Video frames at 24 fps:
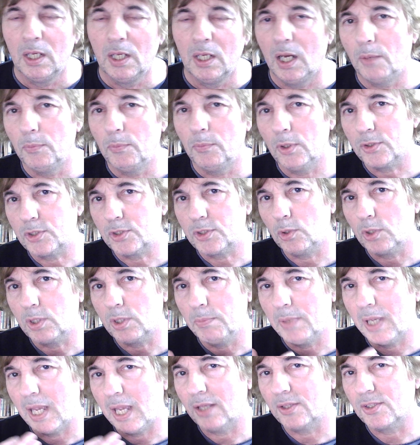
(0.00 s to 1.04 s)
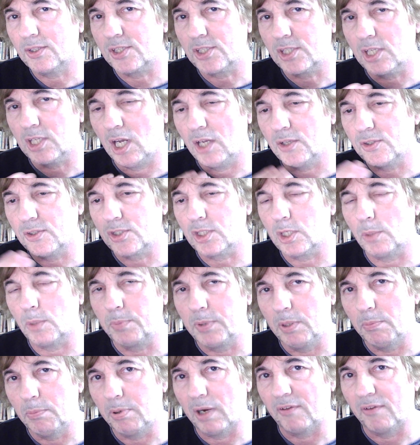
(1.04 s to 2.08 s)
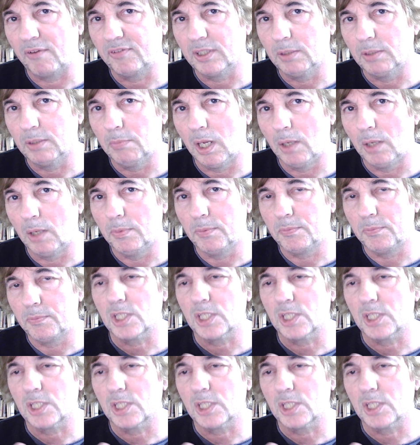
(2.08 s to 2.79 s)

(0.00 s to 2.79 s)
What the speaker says: I'm not talking about how to start and stop your breath at the moment.